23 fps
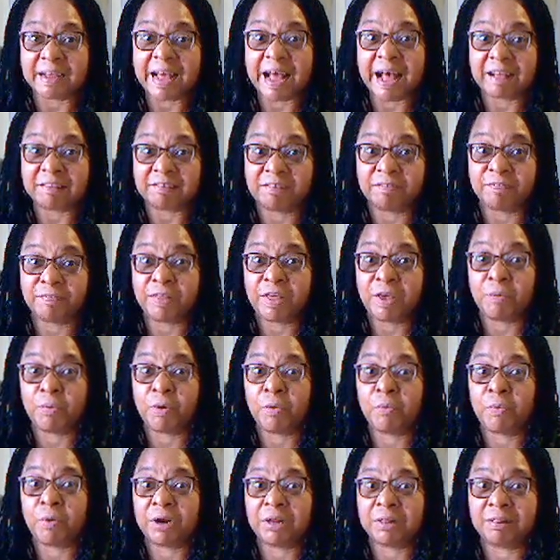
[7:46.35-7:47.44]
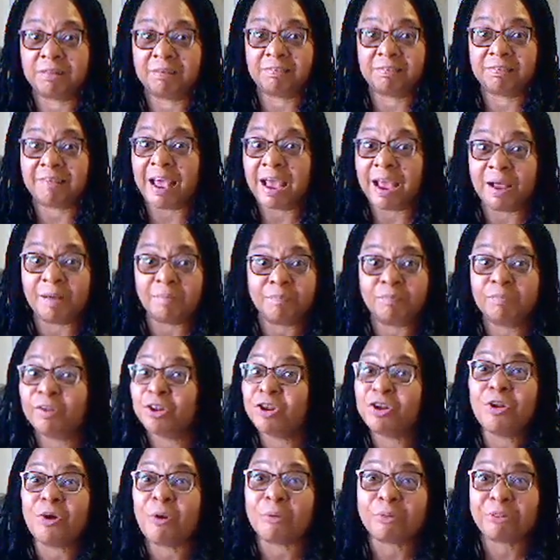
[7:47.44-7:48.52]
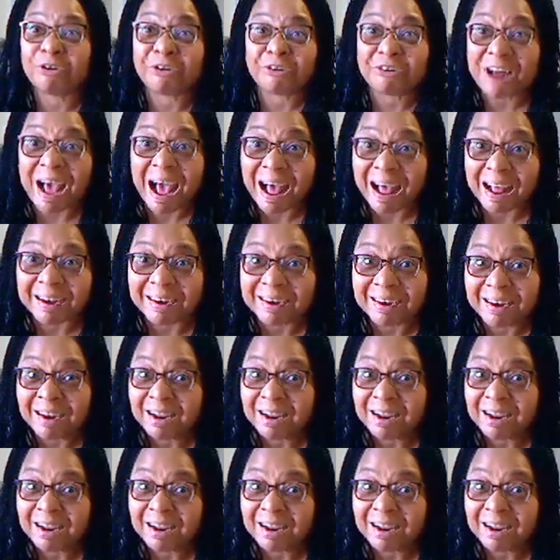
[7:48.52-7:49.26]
as if they were one and the same. No, they're not.